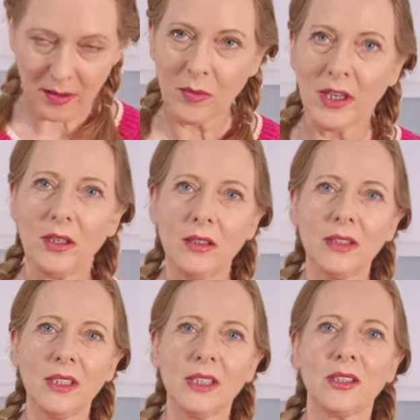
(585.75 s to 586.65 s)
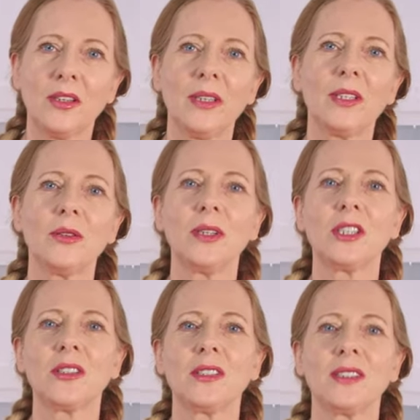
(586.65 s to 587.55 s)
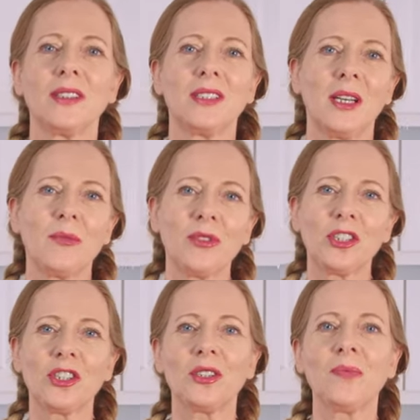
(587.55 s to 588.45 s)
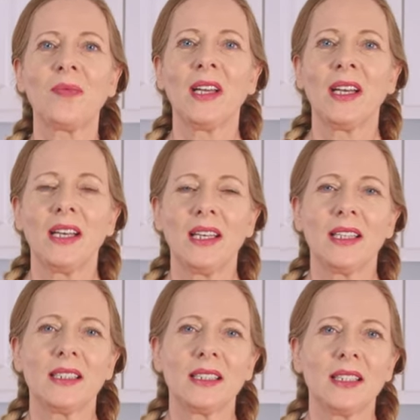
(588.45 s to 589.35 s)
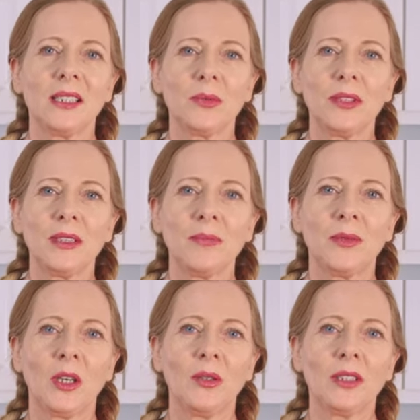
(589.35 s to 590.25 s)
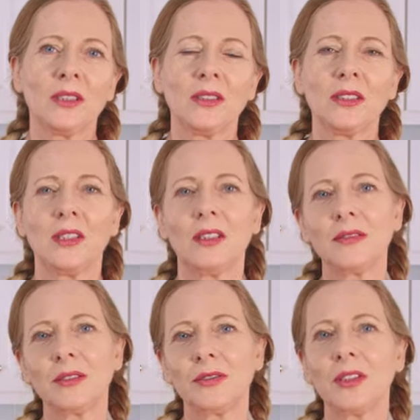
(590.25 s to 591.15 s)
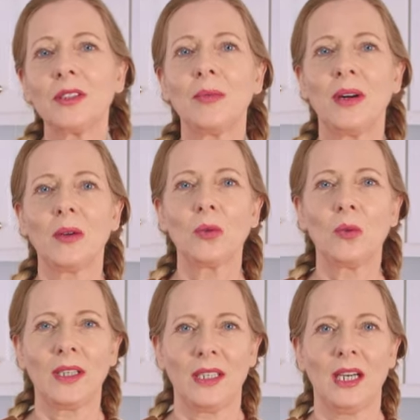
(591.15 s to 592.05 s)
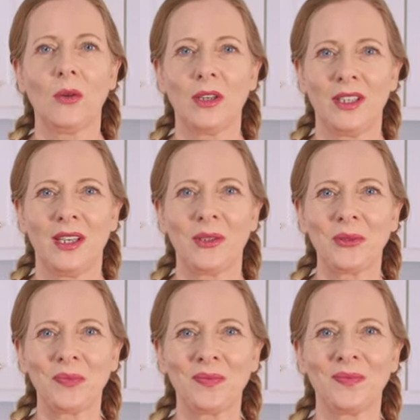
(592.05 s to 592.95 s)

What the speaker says: My oven has already reached the temperature, and this will go into the oven for about 1 hour now.